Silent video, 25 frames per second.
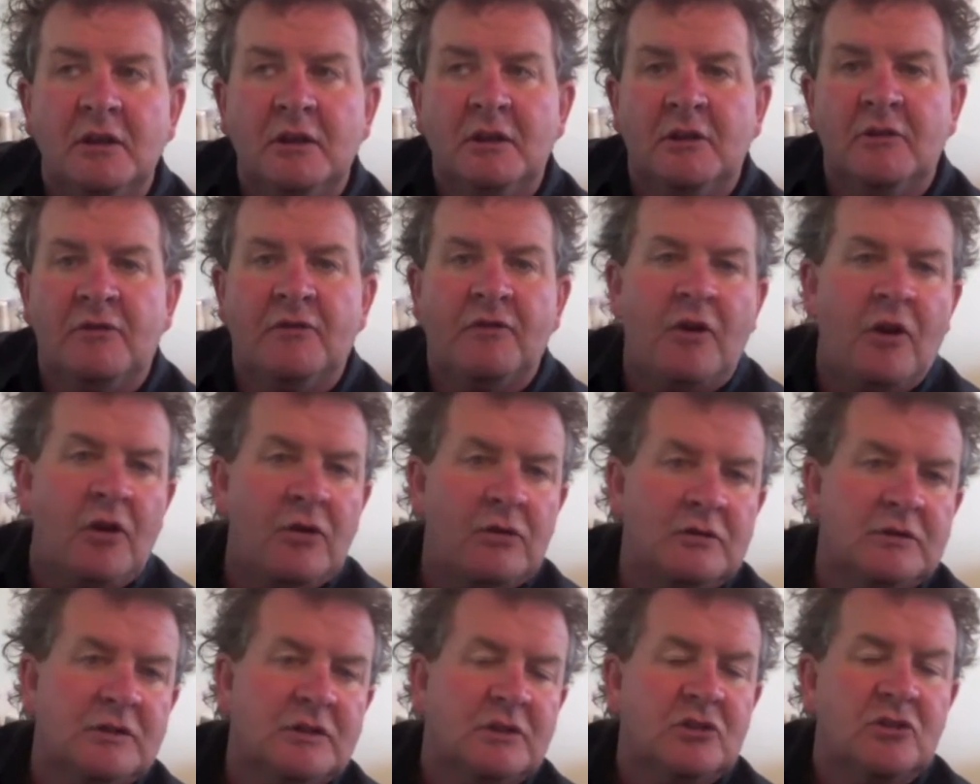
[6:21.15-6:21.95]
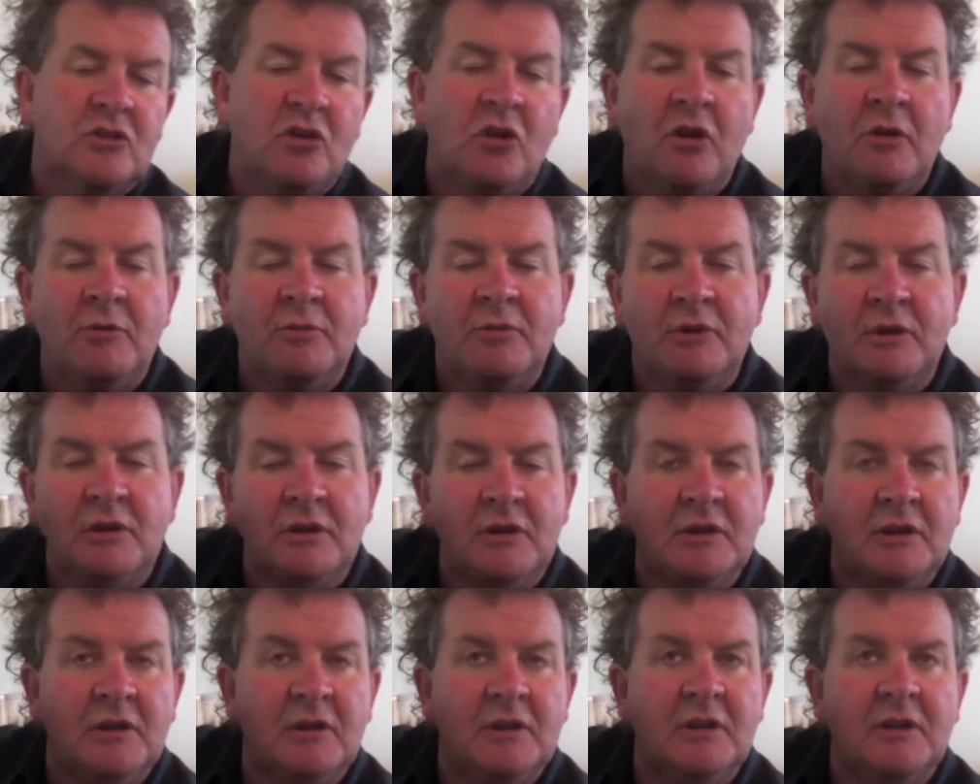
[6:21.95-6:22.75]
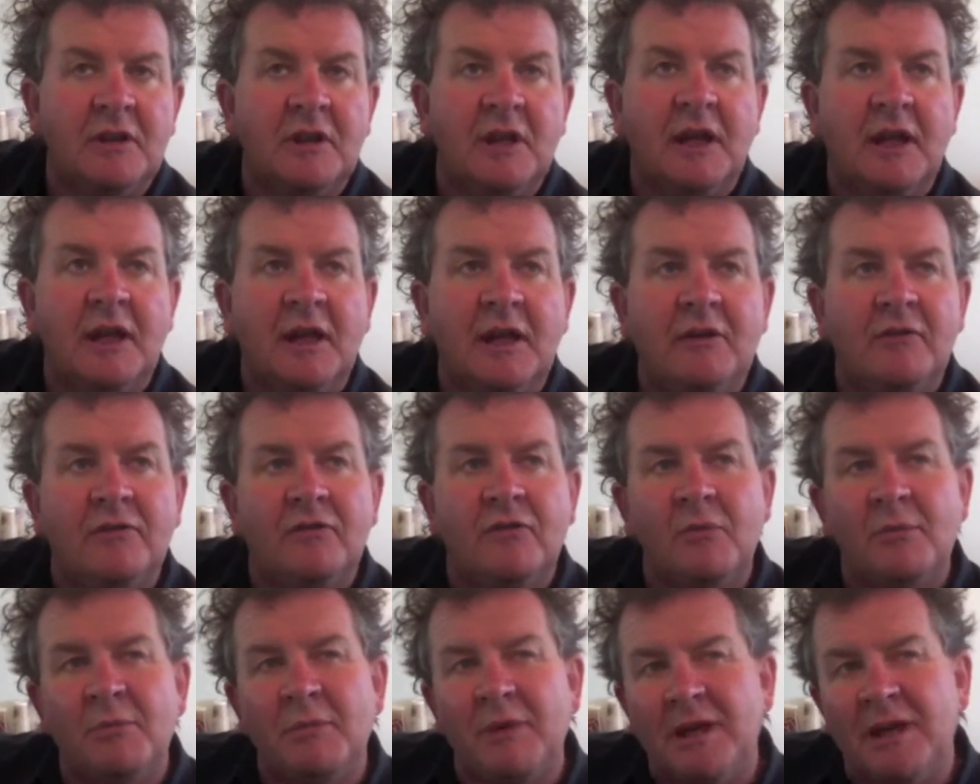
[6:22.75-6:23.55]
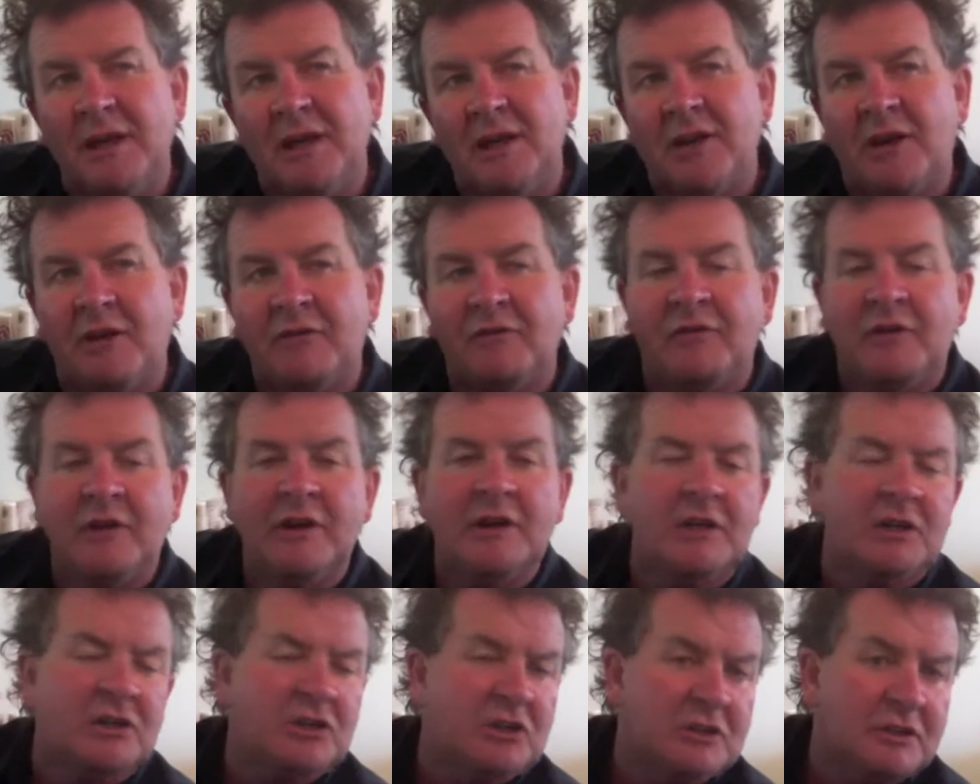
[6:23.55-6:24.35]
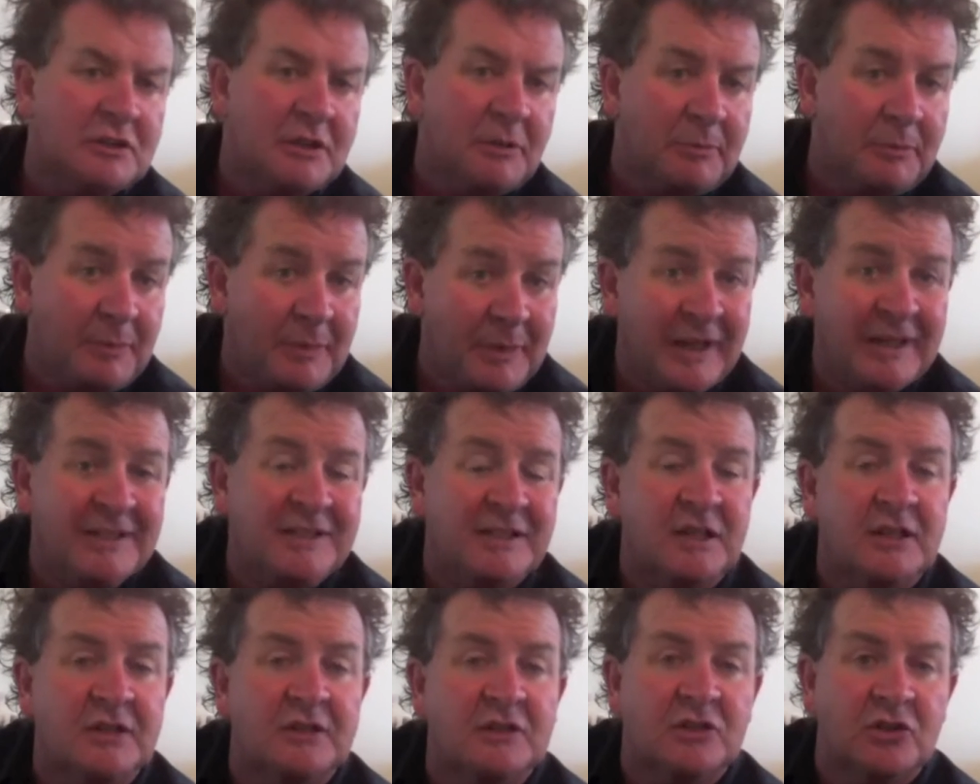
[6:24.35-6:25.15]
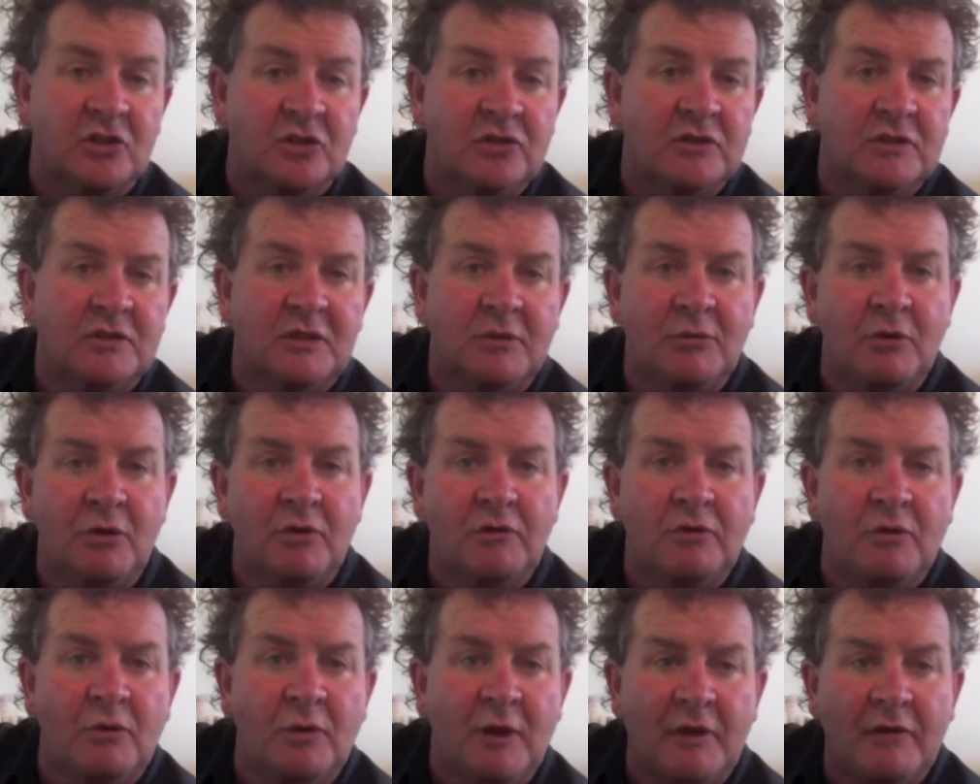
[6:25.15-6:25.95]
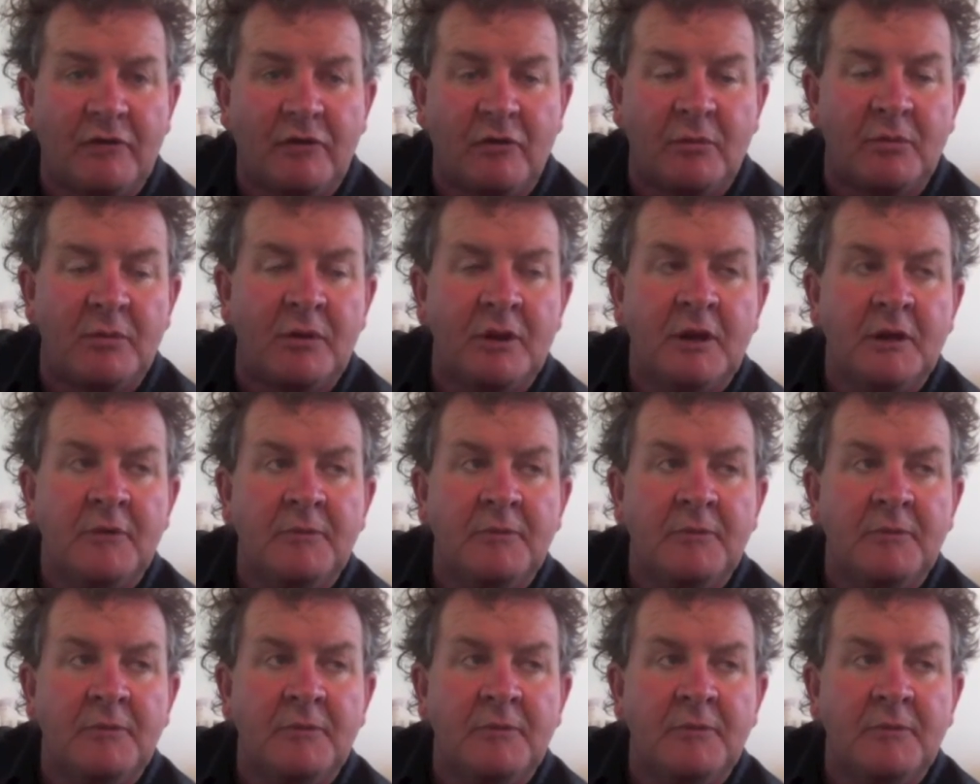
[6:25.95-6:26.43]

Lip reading: The phone's stopped, and for me, like, vintage is the best excuse to move away from